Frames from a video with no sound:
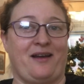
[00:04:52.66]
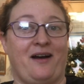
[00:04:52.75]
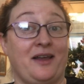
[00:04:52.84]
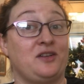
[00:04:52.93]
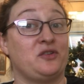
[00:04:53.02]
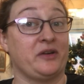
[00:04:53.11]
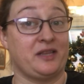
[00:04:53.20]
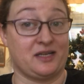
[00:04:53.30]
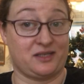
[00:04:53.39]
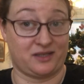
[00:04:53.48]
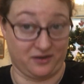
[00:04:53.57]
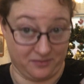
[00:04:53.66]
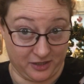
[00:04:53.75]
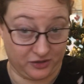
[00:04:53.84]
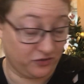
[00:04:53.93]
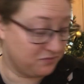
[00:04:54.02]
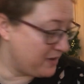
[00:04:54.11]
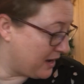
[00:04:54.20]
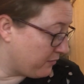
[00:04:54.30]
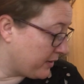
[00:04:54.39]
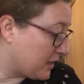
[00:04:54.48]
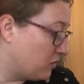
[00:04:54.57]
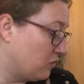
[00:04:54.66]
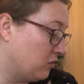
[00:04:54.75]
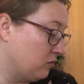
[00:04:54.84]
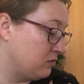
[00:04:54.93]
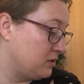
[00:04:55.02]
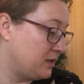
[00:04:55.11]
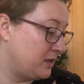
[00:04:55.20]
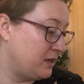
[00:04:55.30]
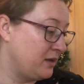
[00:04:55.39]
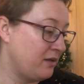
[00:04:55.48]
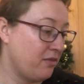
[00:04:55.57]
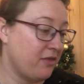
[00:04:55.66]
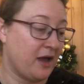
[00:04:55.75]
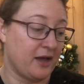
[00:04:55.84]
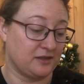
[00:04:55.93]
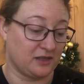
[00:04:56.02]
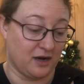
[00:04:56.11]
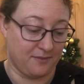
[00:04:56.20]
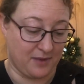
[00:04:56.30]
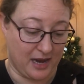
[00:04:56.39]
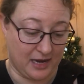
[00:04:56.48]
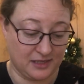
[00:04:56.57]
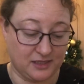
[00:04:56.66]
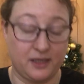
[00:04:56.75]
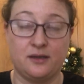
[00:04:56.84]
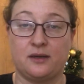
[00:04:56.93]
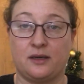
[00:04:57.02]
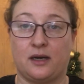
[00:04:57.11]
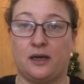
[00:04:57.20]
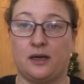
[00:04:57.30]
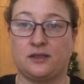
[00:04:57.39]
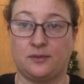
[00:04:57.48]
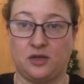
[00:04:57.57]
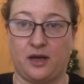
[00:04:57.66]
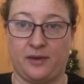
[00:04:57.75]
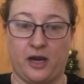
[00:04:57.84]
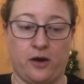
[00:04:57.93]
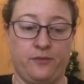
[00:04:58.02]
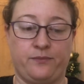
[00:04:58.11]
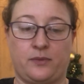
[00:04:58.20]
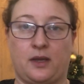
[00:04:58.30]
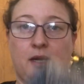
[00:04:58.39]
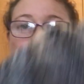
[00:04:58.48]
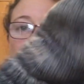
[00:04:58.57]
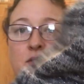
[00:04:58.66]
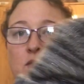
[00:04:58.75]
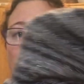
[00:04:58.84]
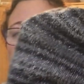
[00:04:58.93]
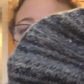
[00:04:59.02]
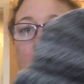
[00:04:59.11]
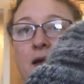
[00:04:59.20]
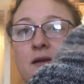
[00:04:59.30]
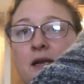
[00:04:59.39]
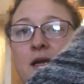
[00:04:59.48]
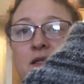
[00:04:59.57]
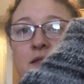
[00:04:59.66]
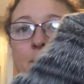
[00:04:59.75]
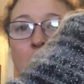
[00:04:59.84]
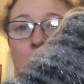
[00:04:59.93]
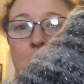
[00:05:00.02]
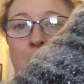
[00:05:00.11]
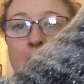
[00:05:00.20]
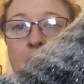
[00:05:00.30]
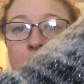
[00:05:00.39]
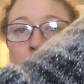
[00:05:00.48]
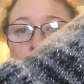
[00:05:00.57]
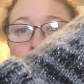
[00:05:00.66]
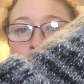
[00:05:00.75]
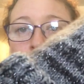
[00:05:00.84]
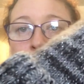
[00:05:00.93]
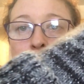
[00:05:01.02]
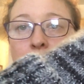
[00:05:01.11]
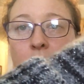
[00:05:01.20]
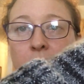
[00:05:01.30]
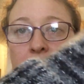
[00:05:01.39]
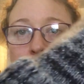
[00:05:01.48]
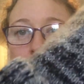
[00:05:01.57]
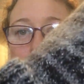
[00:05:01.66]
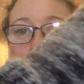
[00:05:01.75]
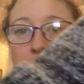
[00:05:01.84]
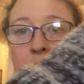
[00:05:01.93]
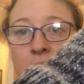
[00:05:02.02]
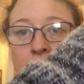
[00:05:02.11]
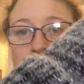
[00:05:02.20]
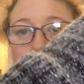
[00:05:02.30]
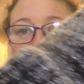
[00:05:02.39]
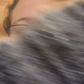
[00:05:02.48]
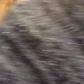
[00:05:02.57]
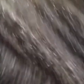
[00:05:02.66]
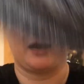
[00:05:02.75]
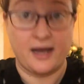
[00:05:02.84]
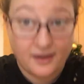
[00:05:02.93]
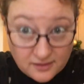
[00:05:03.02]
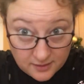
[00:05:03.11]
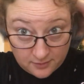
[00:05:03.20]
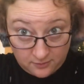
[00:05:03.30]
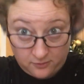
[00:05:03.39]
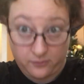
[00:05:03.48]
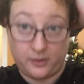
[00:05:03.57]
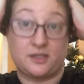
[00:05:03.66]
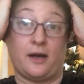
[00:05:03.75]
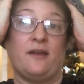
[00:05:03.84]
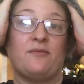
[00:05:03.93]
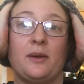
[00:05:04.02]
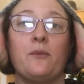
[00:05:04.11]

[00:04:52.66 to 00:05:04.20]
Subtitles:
I enjoyed that so much. You may recall that I made some time ago a sockhead hat, a sparkly monochrome sockhead hat, which I have